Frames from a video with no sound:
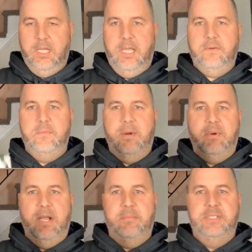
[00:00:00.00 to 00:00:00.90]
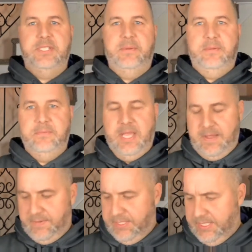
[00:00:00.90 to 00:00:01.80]
don't remember how much I
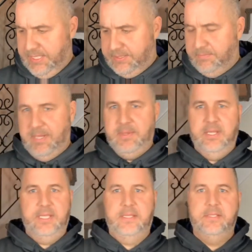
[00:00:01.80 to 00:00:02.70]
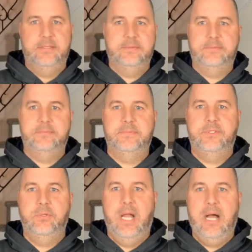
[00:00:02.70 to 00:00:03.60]
have into these. Maybe like
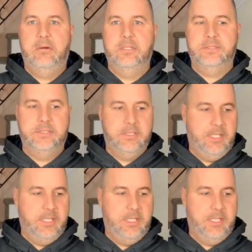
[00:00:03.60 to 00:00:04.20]
$2.